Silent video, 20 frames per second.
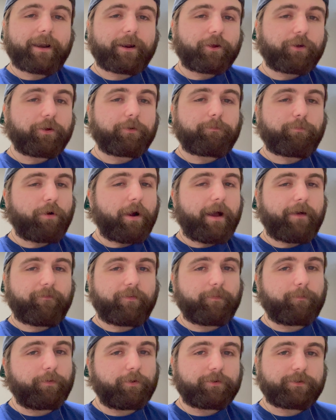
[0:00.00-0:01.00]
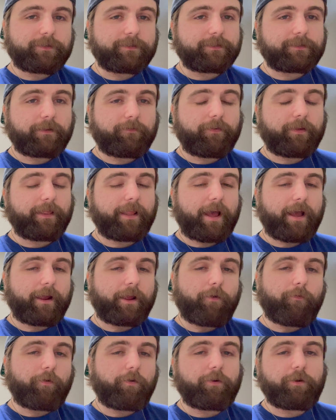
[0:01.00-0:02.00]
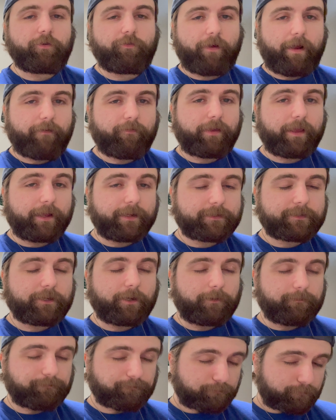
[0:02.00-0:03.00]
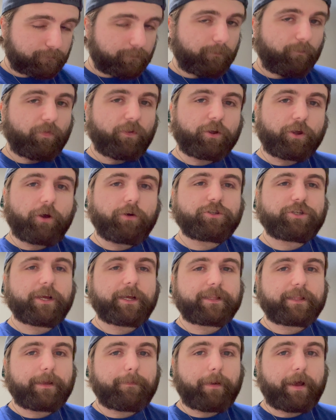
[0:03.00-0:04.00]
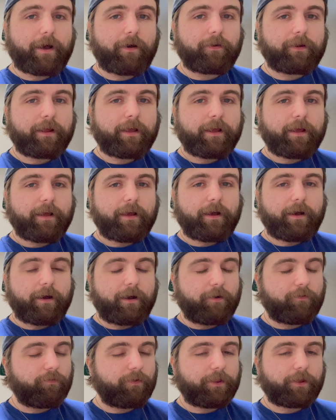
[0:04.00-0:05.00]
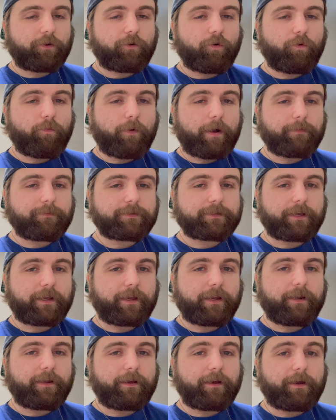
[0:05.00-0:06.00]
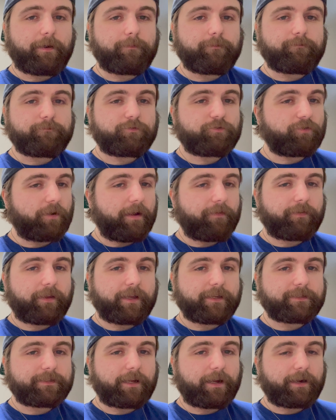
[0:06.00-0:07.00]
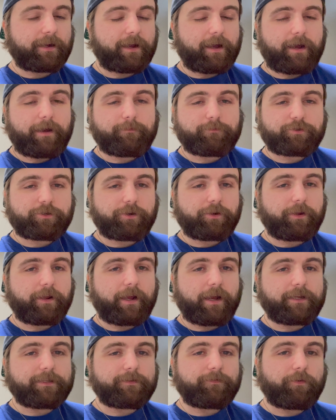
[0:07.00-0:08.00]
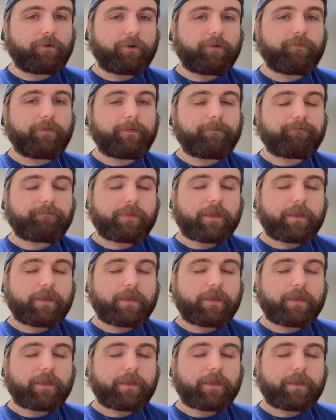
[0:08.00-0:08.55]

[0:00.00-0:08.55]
of good profit boosts and stuff like that going on at DraftKings. So go check them out. Uh, really cool website, um, DraftKings.com. I'm sure you guys have heard of it.